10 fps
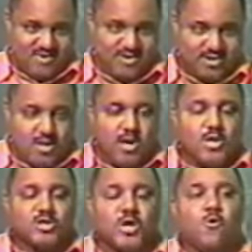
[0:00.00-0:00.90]
You see,
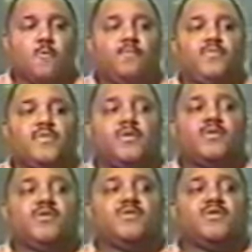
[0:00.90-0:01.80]
so
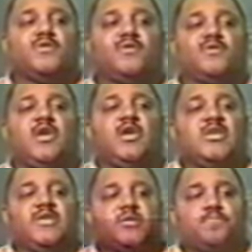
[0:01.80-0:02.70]

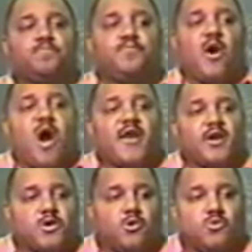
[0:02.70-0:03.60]
these
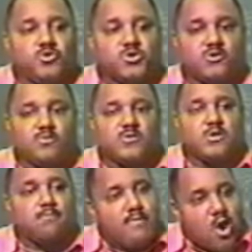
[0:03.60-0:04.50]
particles,
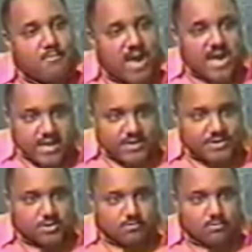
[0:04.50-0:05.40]
the
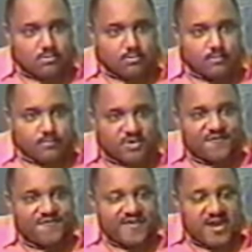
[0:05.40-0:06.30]
mermaids,
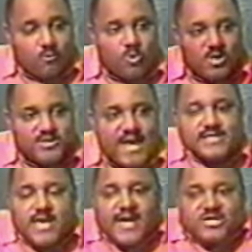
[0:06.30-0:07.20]
the fairies,
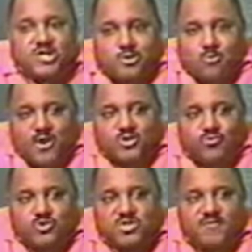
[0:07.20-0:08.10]
that's
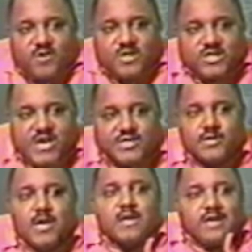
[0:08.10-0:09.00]
extraterrestrial
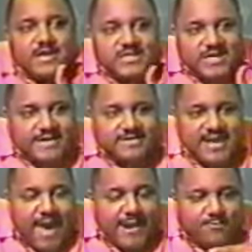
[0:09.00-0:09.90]
civilization that is
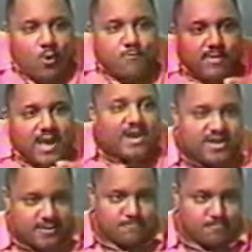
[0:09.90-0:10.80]
inside of your
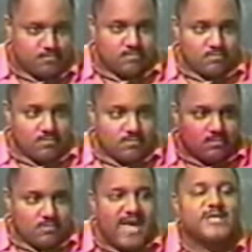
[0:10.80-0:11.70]
melanin.
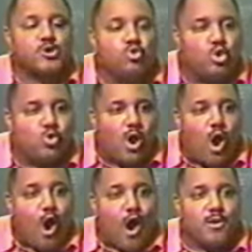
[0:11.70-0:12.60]
That's who you
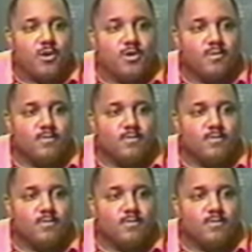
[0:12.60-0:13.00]
are.